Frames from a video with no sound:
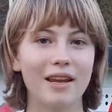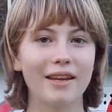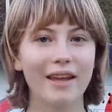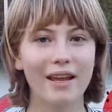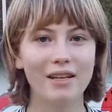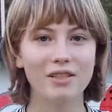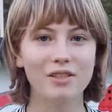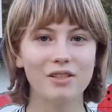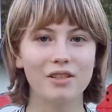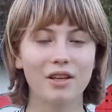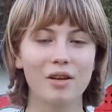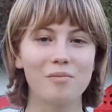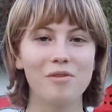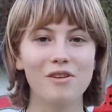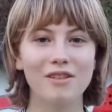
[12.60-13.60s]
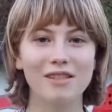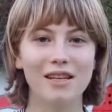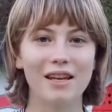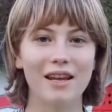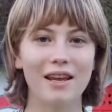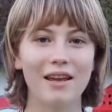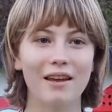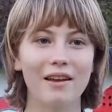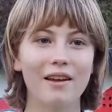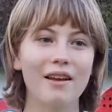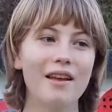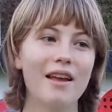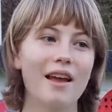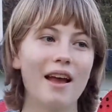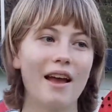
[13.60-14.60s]
engage the community here
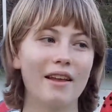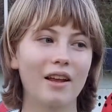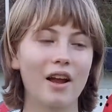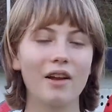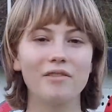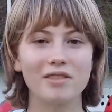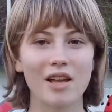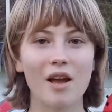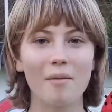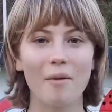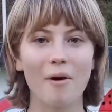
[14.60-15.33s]
and kind of set up